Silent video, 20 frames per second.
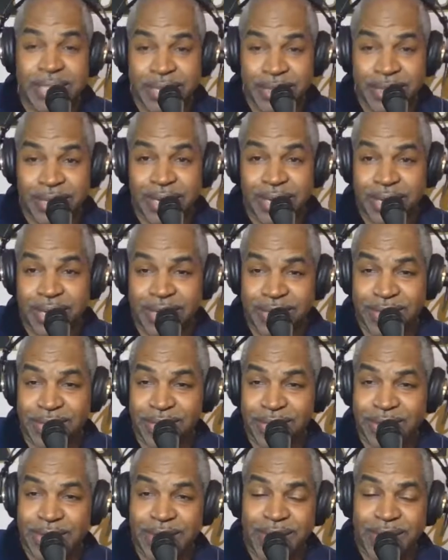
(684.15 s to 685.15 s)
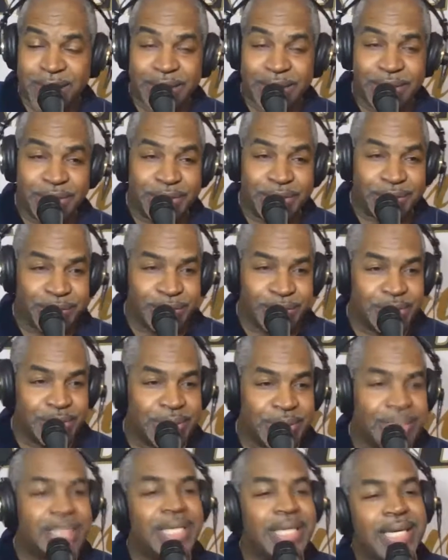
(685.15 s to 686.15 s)
Okay, so in other
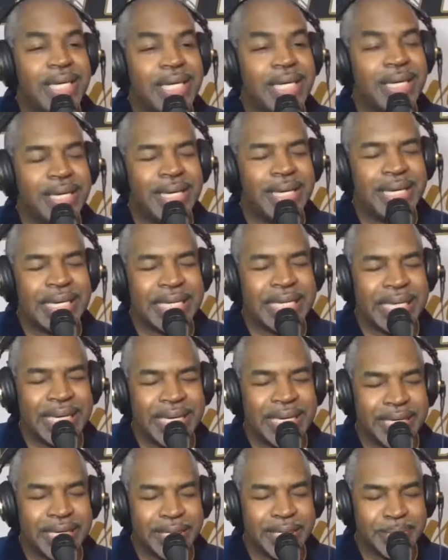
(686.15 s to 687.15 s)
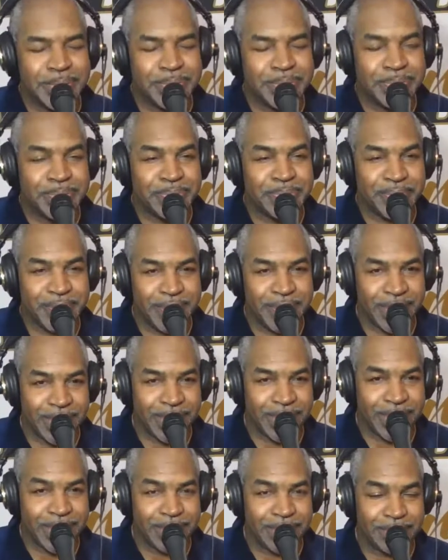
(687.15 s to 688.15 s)
news,
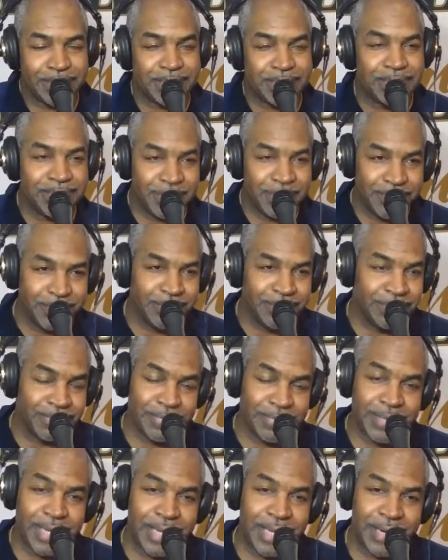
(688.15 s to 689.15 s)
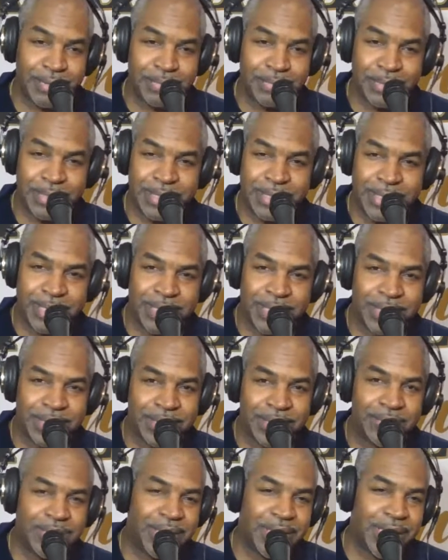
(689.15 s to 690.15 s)
I'm kind of pleased
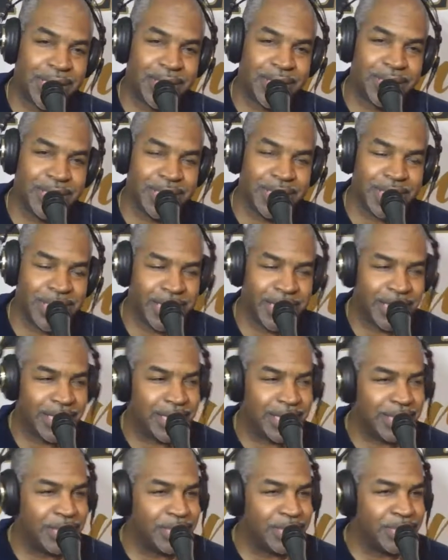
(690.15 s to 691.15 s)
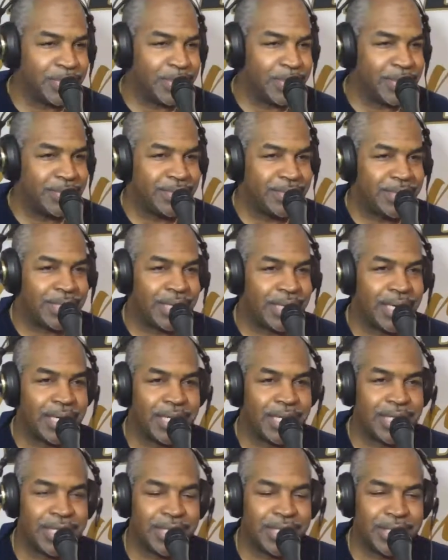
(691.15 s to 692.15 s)
to announce that we've
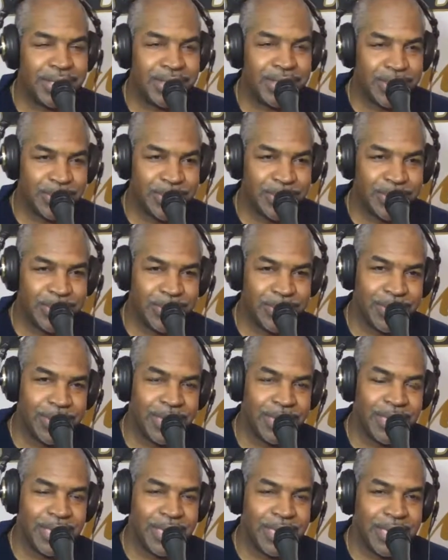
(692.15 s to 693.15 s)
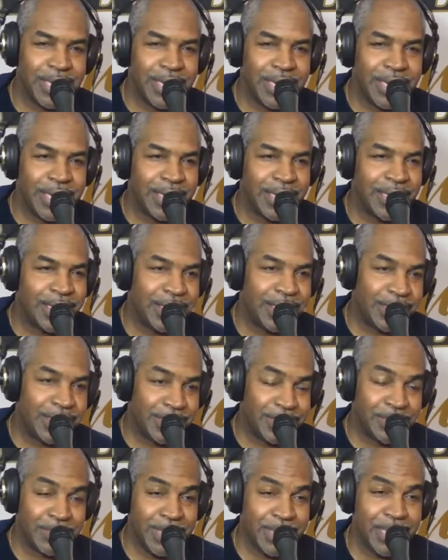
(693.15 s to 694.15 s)
started to,
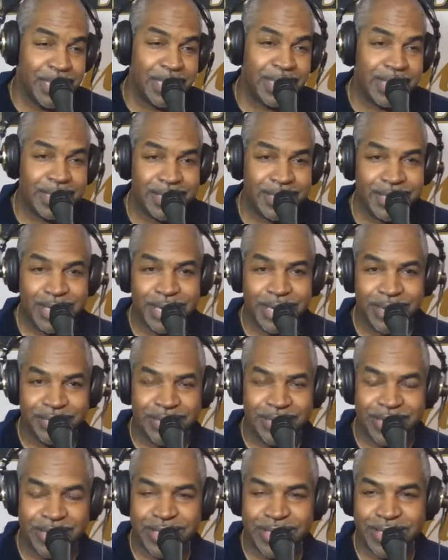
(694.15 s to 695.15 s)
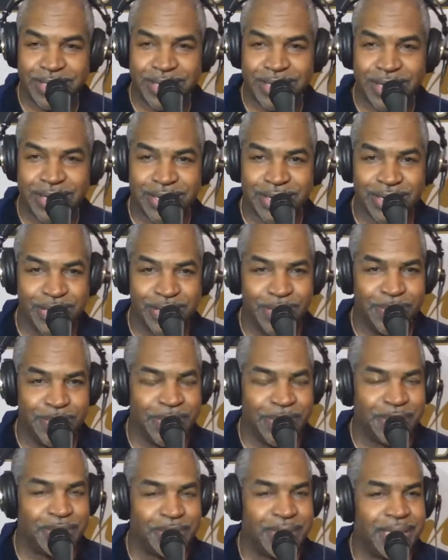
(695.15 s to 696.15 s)
there's some gigs that have actually started to
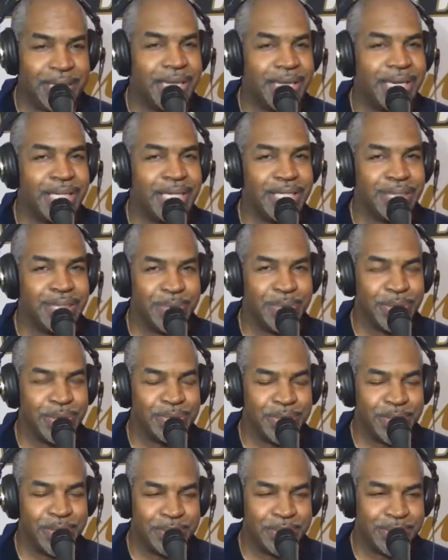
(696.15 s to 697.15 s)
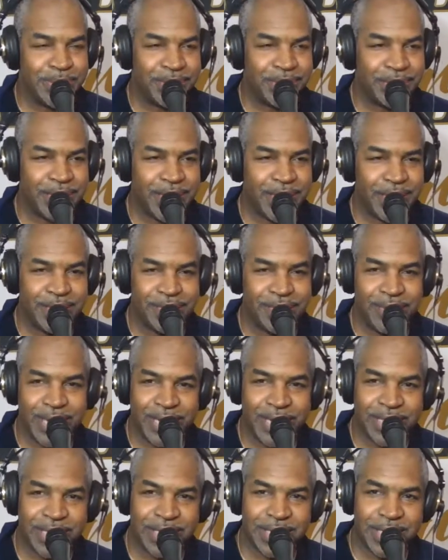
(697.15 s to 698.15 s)
open up again as more people have gotten
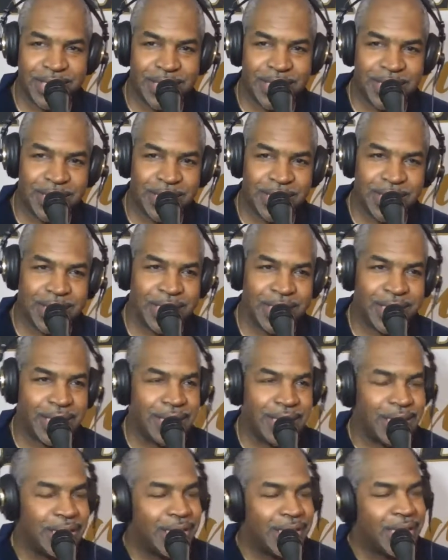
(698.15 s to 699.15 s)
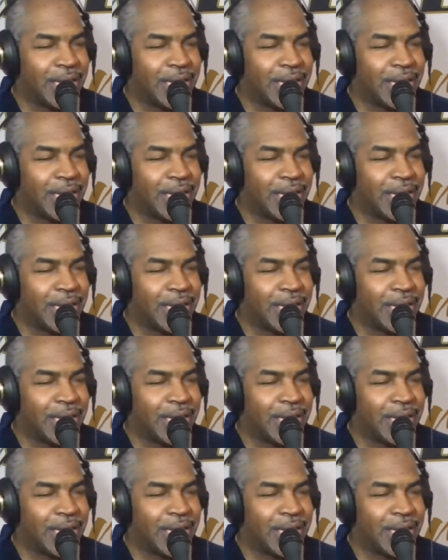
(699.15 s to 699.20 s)
vaccinated, and,